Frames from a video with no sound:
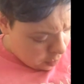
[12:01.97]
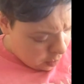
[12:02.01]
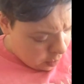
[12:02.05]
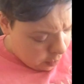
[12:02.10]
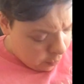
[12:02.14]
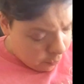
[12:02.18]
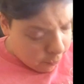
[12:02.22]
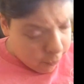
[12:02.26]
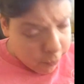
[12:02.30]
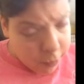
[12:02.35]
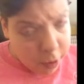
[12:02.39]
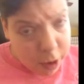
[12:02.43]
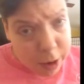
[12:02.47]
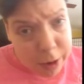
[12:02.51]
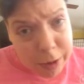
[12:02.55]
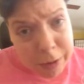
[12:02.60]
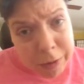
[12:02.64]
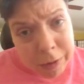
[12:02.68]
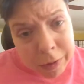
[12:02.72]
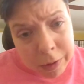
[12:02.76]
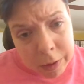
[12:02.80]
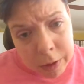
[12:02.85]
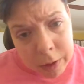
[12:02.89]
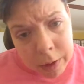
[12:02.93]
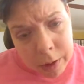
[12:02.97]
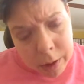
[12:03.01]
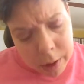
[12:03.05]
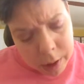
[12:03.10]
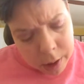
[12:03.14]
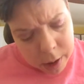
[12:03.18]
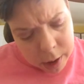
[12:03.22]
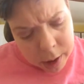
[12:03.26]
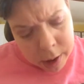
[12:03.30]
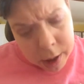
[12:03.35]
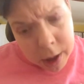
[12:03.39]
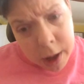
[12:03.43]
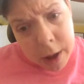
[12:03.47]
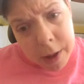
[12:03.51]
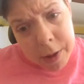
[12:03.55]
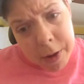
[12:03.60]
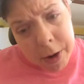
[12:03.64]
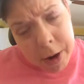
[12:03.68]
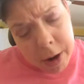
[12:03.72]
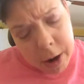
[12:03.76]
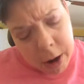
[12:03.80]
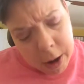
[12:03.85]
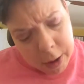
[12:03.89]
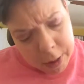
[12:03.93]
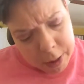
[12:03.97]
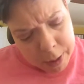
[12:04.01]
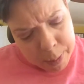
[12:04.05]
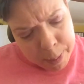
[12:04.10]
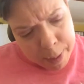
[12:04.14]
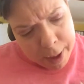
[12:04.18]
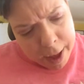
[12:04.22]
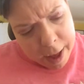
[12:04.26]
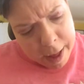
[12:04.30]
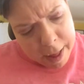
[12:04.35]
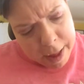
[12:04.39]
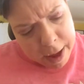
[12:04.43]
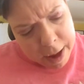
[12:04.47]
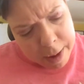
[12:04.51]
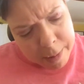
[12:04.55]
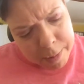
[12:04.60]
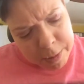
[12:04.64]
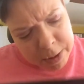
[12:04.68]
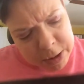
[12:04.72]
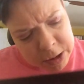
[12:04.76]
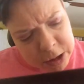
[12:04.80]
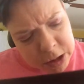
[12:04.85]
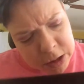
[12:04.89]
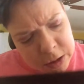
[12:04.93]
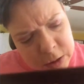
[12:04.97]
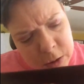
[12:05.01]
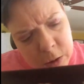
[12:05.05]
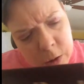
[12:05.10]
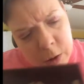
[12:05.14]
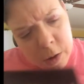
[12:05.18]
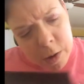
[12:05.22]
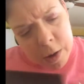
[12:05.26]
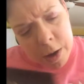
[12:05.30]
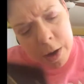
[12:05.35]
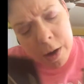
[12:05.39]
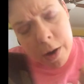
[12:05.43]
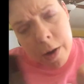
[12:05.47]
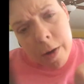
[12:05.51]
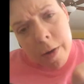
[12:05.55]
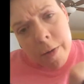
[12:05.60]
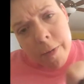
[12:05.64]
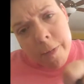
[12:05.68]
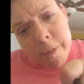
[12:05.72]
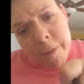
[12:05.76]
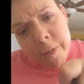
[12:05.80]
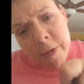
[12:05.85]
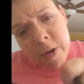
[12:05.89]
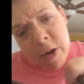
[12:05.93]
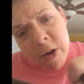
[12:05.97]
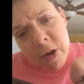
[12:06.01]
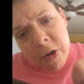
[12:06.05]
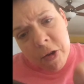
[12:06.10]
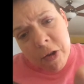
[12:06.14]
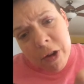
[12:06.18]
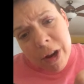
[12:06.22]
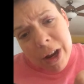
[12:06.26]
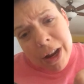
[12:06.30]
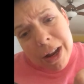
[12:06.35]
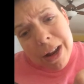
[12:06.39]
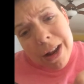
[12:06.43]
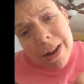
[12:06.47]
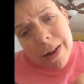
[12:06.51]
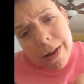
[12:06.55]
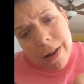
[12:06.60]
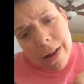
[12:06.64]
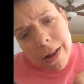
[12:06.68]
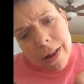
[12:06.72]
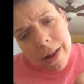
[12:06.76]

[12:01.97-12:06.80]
the first color on the palette, which is called Virgin,